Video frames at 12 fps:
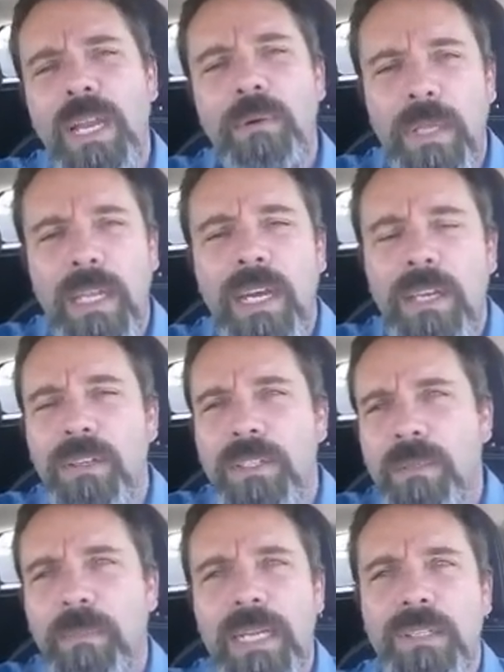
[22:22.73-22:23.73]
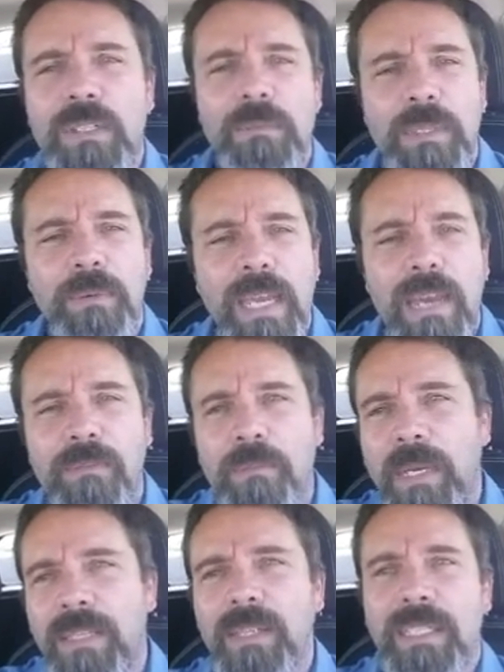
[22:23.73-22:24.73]
So anyway, the hundreds of manuscripts that we
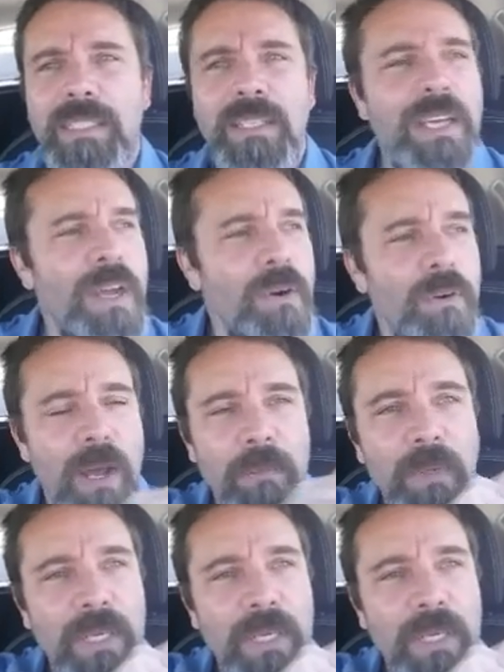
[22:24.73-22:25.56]
have from Matthew 19,